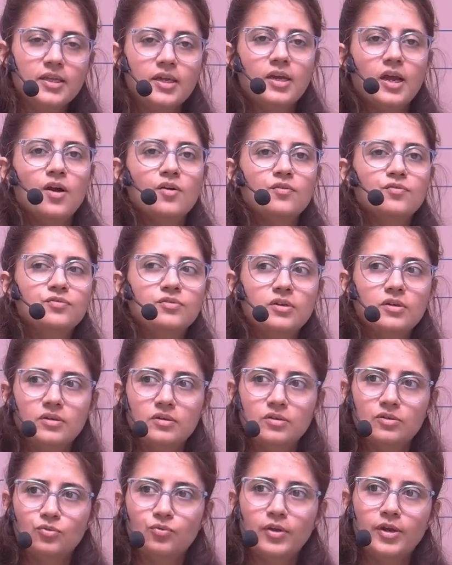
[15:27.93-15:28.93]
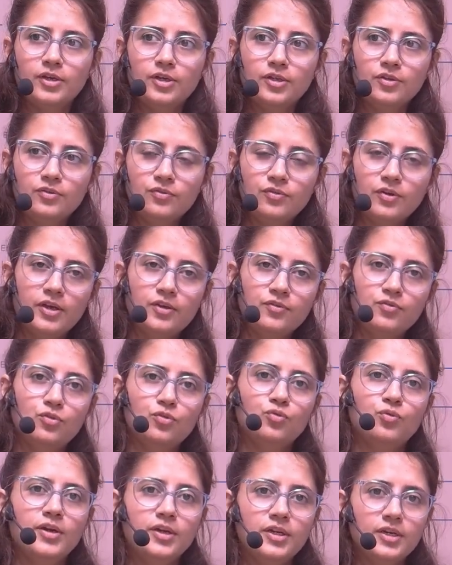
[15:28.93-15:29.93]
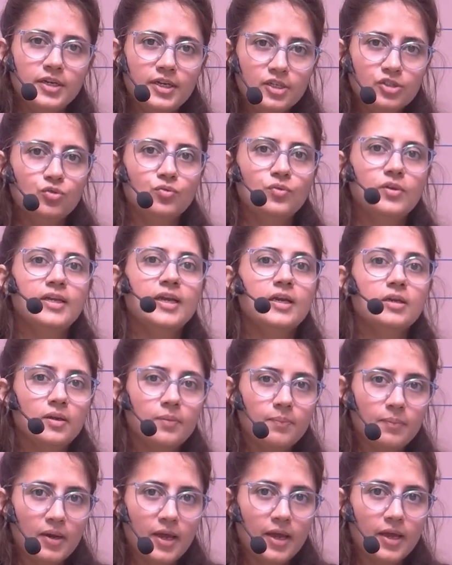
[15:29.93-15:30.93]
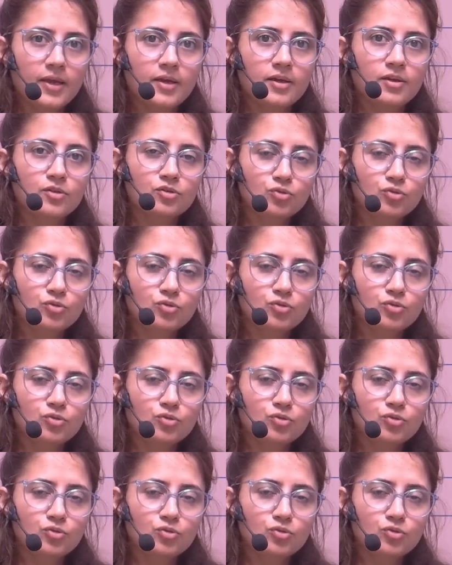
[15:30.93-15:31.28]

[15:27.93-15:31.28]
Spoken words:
Then after 25 or 20 days, you will get reply.